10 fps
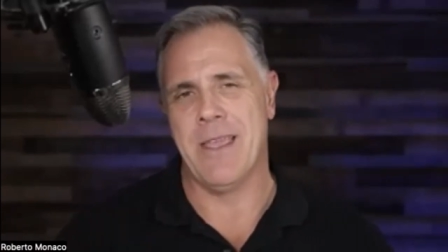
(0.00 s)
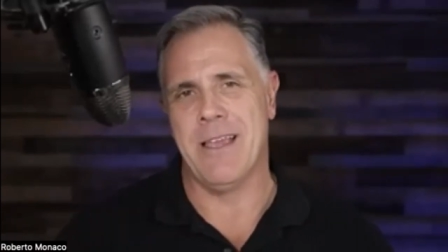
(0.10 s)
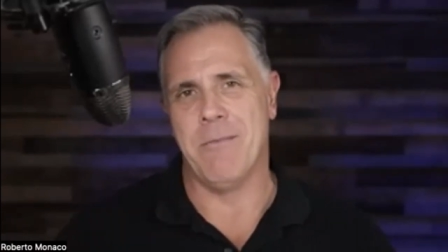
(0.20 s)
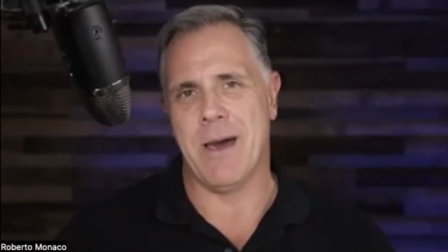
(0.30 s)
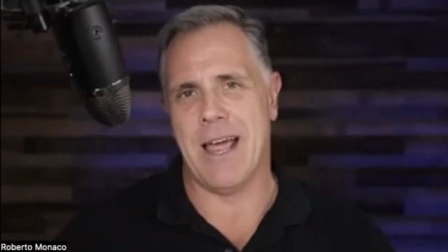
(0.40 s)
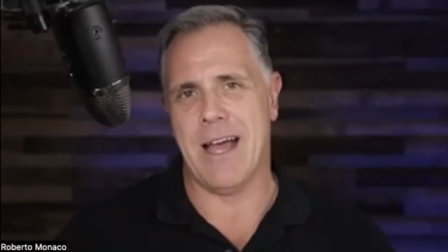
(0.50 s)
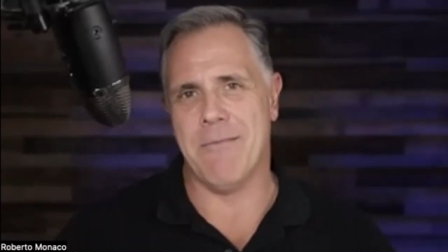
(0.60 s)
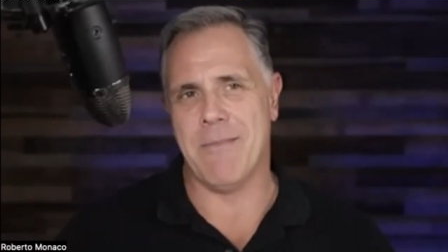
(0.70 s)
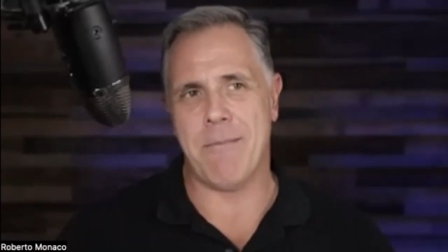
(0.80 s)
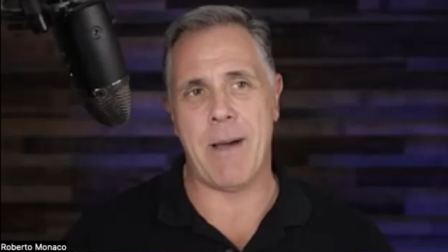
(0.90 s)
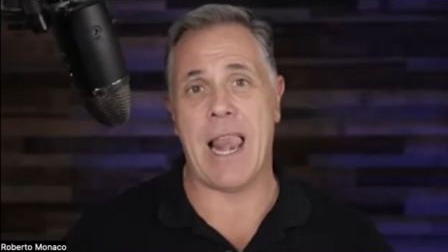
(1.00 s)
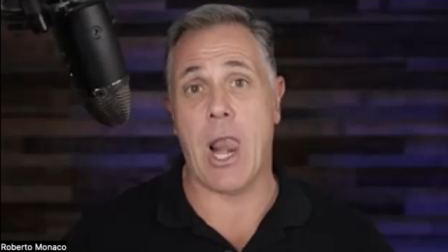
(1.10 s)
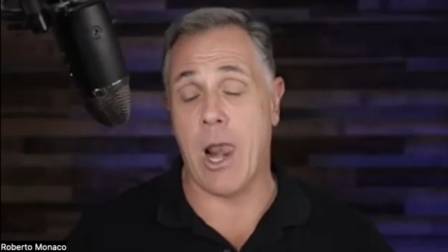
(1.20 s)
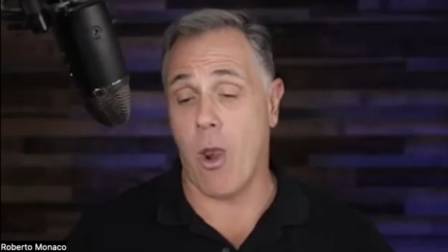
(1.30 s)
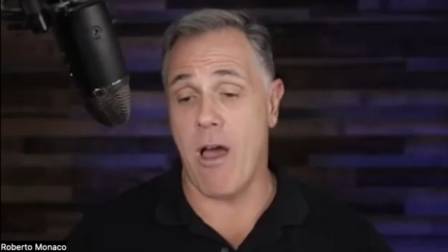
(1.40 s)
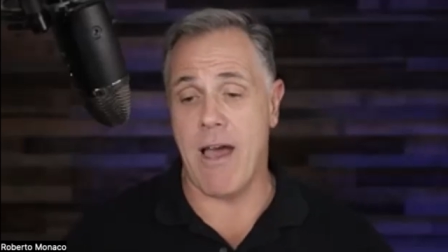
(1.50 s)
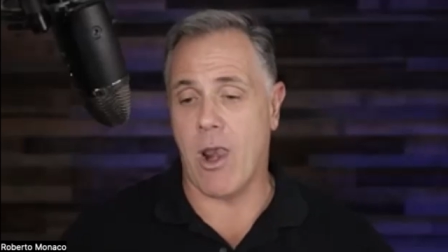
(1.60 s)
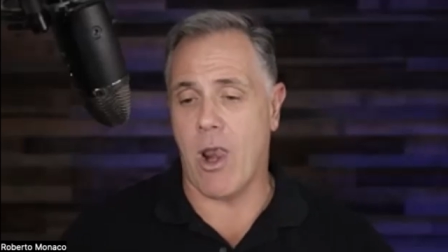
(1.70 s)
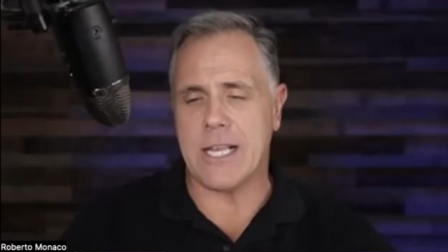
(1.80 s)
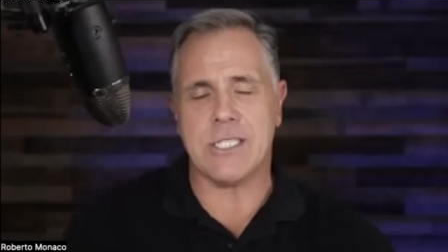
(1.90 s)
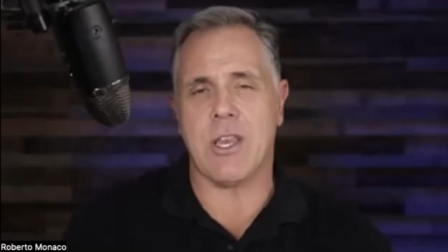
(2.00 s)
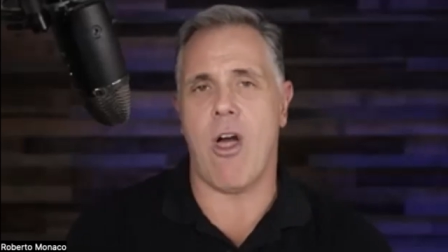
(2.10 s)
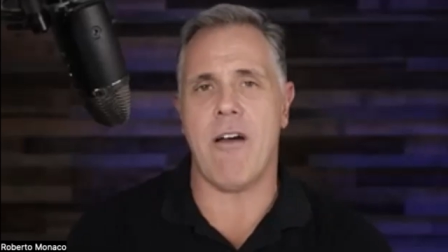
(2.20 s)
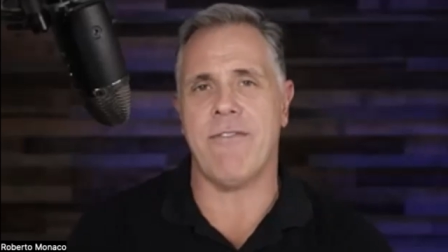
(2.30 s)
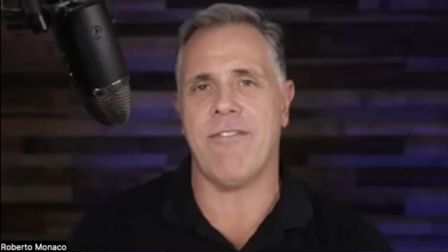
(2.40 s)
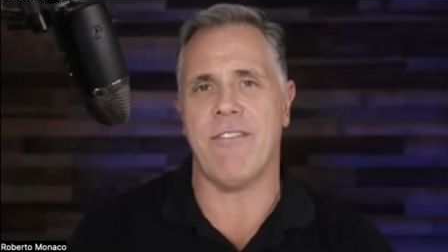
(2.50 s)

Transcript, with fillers: She but does. um, I, I love. I, I just love.